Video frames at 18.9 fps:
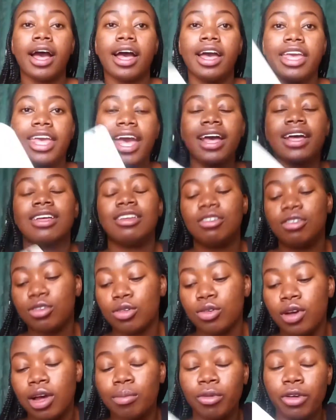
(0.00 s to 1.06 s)
Yeah,
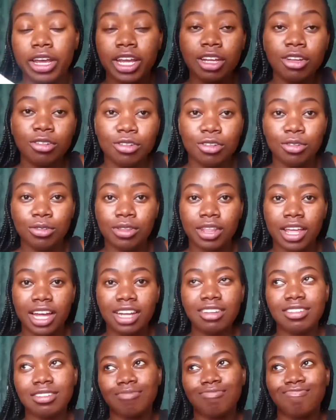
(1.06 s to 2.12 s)
so I'm going to do
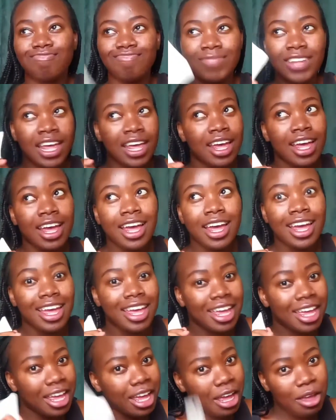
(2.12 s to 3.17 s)
that.
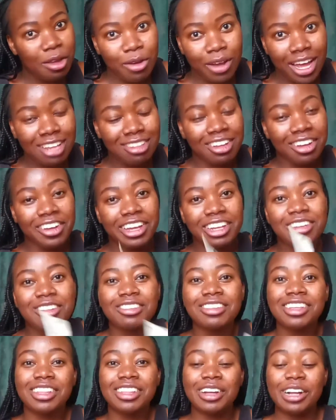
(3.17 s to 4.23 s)
You guys are going to
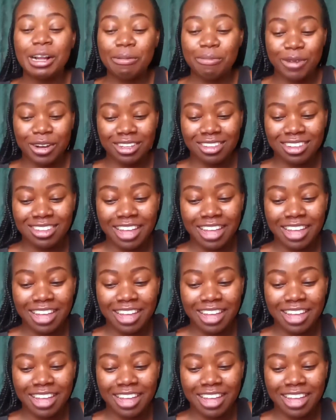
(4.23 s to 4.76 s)
see the whole process.